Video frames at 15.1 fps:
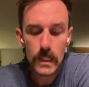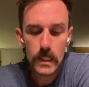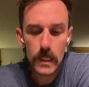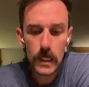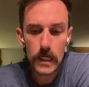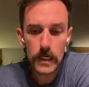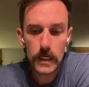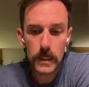
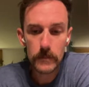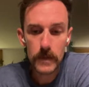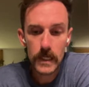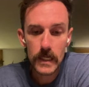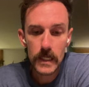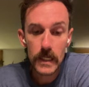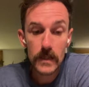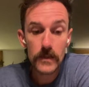um,
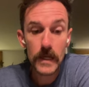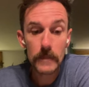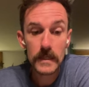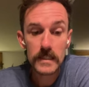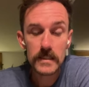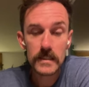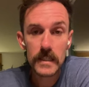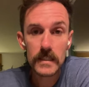that
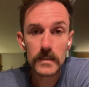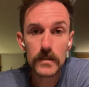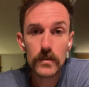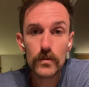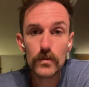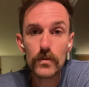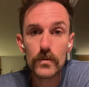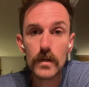being said,
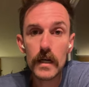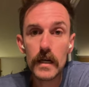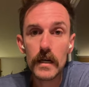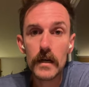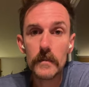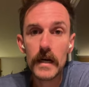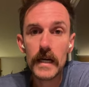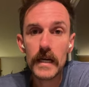too,
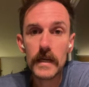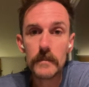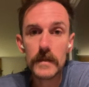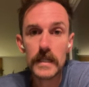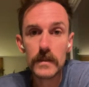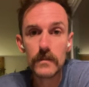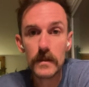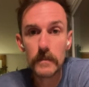um, I had a
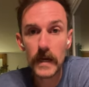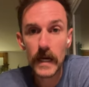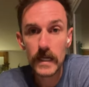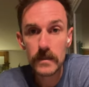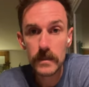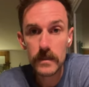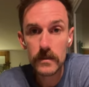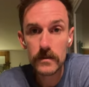meeting with the
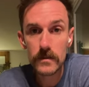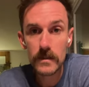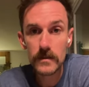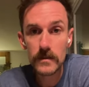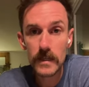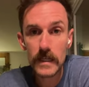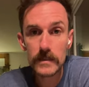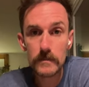pack leaders this
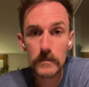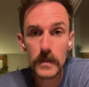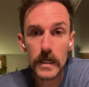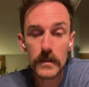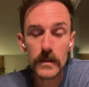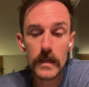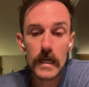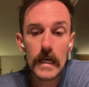last
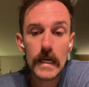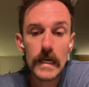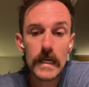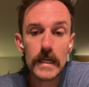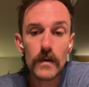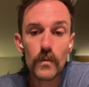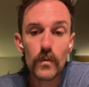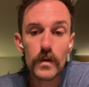month,
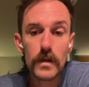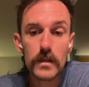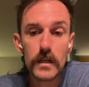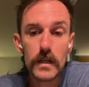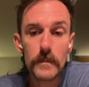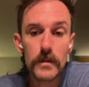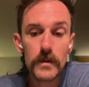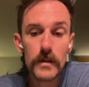and we're going
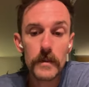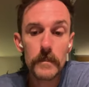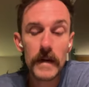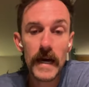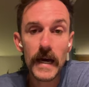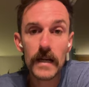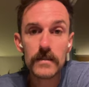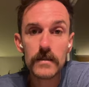to put the
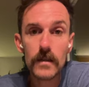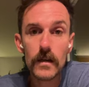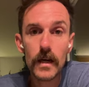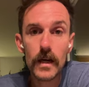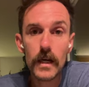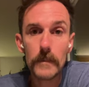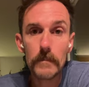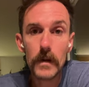packs
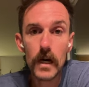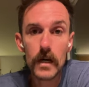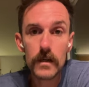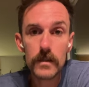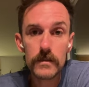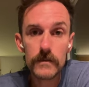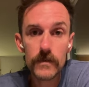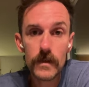on
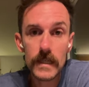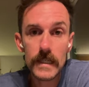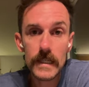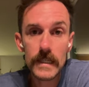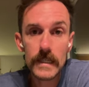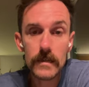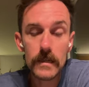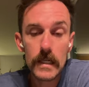pause for right
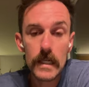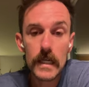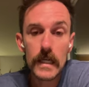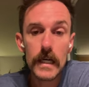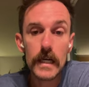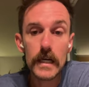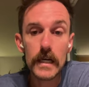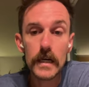now.
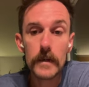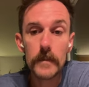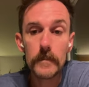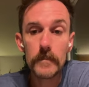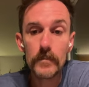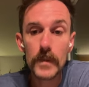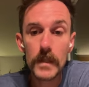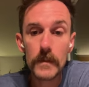
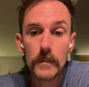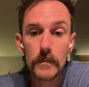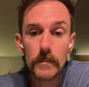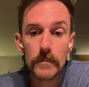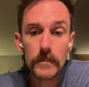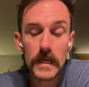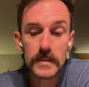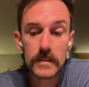Um,
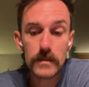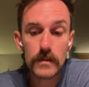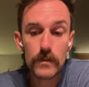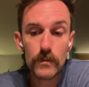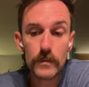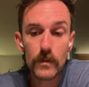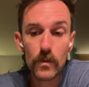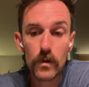basically, we've
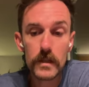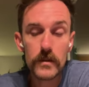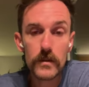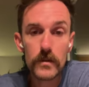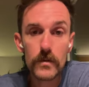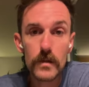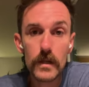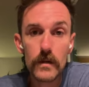been working
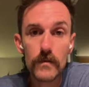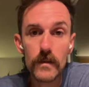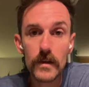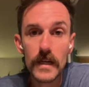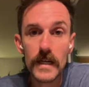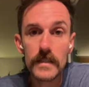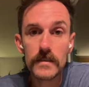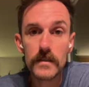through it over the last